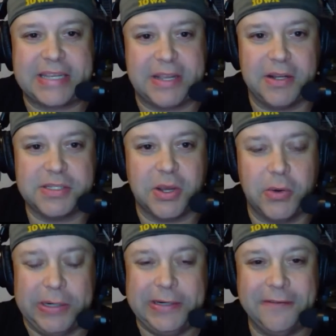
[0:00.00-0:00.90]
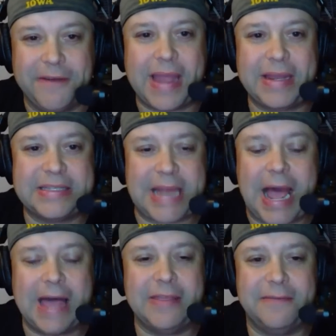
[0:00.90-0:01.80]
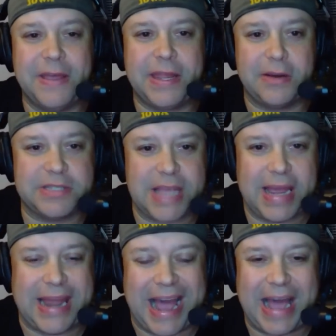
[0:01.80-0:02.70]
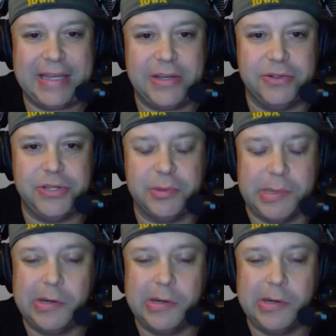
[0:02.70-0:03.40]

You can also find us on the video side on YouTube.